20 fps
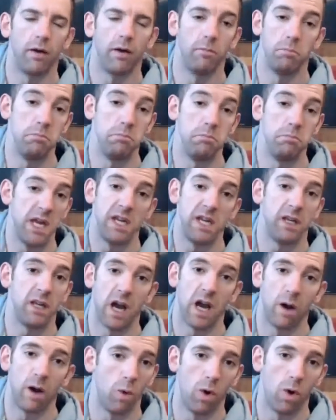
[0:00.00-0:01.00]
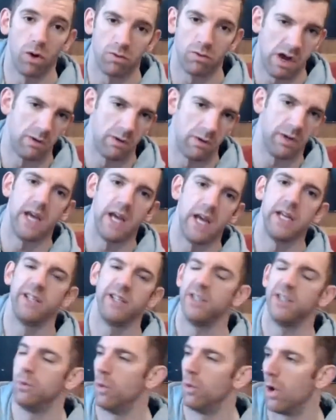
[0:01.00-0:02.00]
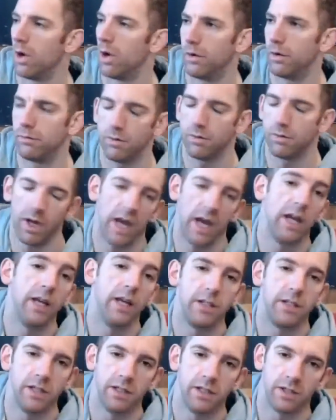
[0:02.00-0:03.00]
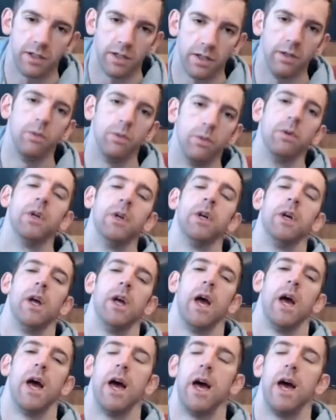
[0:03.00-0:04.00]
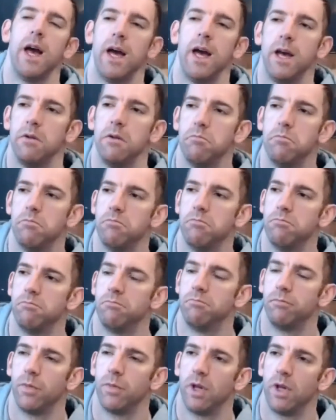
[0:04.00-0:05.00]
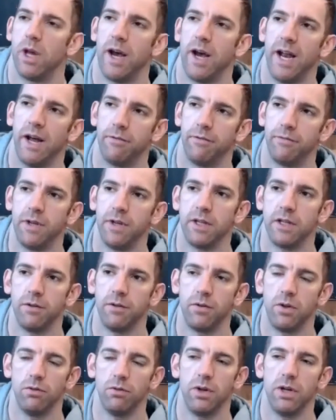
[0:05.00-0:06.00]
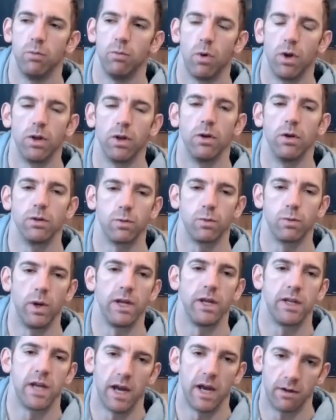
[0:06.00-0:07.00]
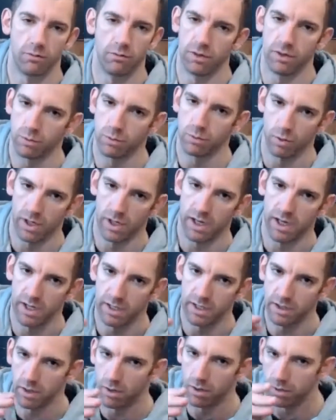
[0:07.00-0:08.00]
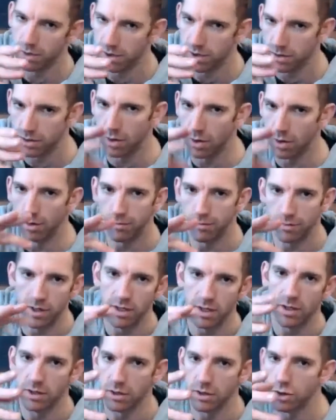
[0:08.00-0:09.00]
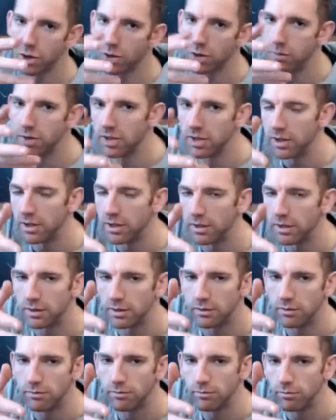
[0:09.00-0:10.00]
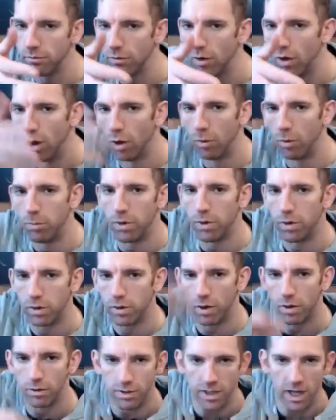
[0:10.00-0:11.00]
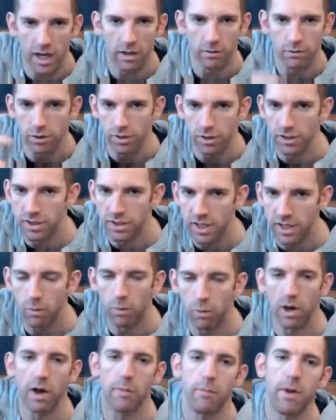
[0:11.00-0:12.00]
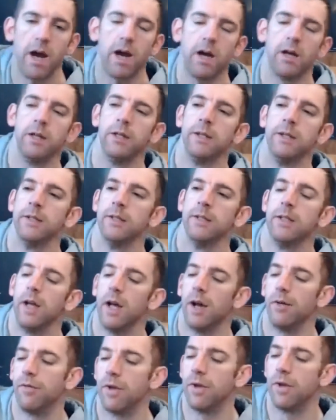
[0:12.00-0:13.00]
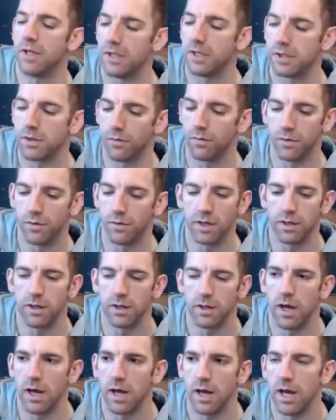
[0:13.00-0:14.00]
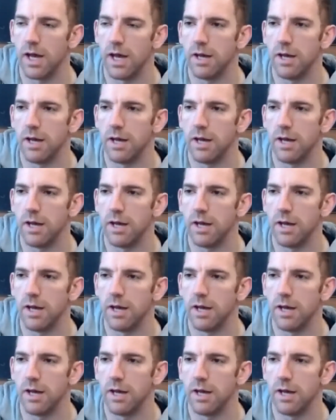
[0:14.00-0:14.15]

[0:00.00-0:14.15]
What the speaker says: me, I walk around 81, 82. I think if you're in one of those weight categories where you're sort of thinking, should I be up or down? Should I stay where I'm at? I think it's something that